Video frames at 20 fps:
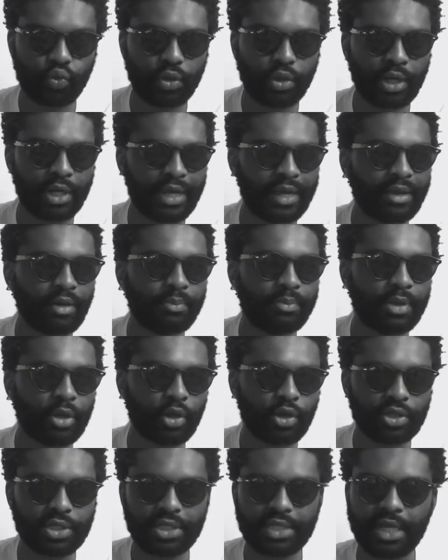We're going to be
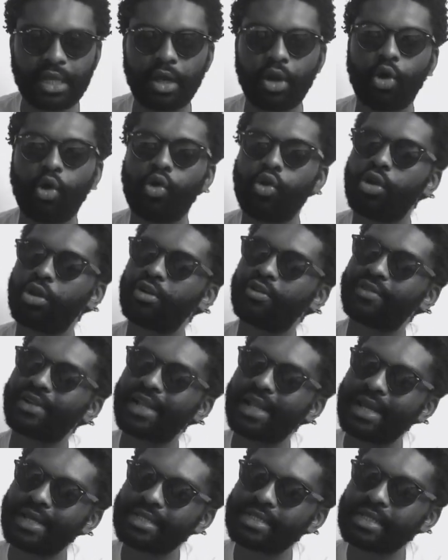hosting a whole lot of
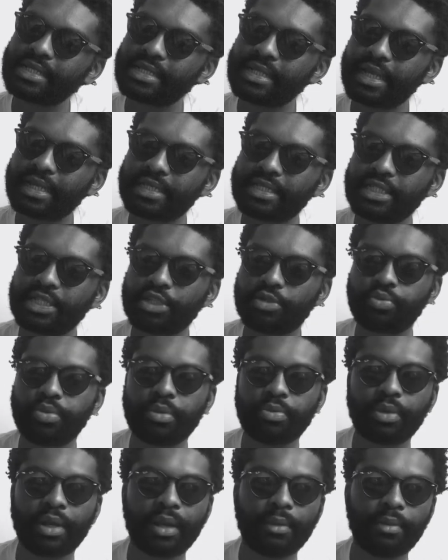classes that teach
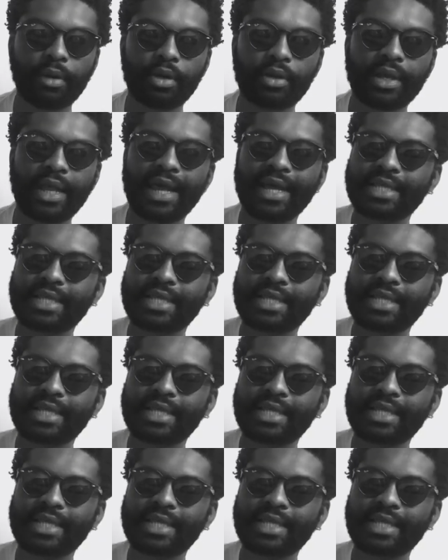people about